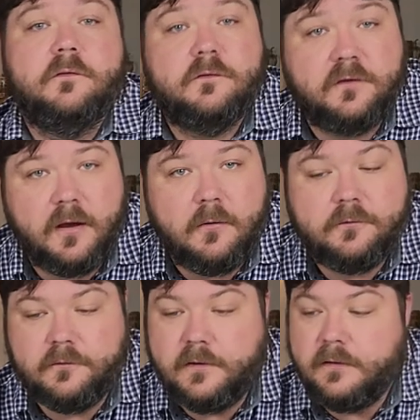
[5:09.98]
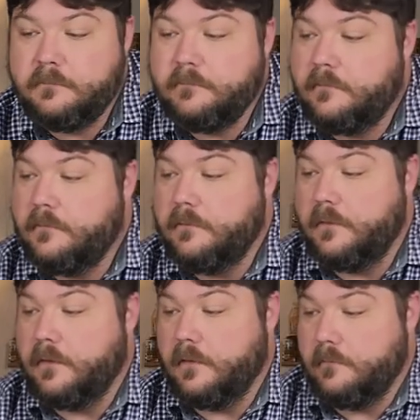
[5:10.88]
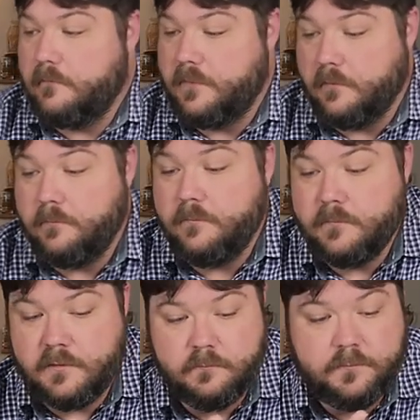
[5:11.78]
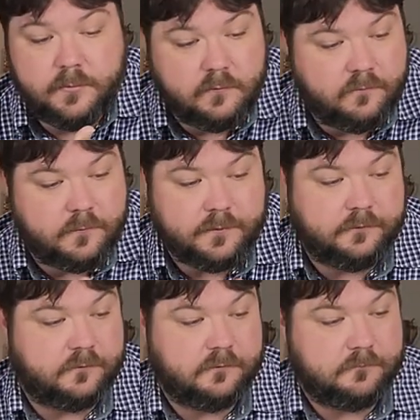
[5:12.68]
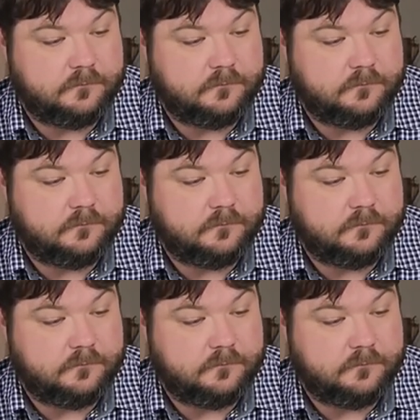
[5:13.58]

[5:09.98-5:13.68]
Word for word: of the scarcity, the the the beautifulness,